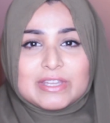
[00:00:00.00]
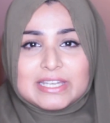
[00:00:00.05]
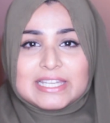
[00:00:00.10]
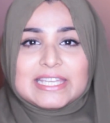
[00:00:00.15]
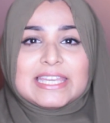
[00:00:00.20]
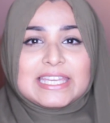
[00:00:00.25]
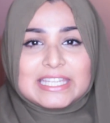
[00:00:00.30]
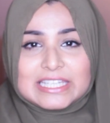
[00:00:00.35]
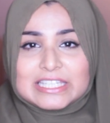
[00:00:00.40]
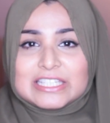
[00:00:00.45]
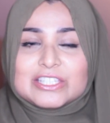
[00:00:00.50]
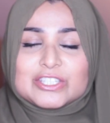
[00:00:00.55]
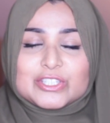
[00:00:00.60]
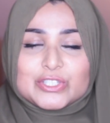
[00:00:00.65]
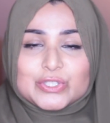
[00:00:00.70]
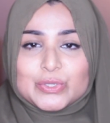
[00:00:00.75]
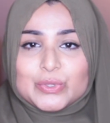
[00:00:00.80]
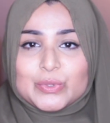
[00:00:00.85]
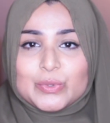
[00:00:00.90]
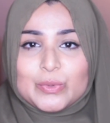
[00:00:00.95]
really
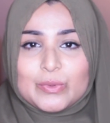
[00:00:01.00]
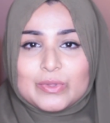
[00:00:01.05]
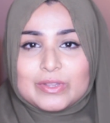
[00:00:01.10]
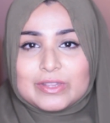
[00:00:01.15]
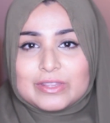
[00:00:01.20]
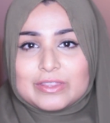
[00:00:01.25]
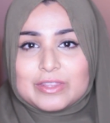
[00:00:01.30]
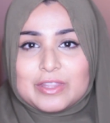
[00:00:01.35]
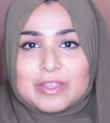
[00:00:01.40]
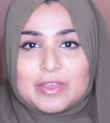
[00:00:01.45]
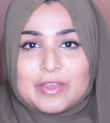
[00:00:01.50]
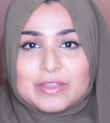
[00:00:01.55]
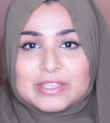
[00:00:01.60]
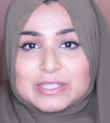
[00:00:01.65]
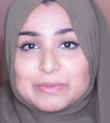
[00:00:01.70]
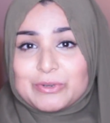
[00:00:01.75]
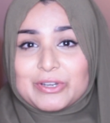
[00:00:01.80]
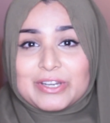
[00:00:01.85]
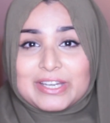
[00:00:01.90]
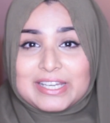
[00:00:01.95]
into the
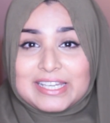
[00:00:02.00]
spring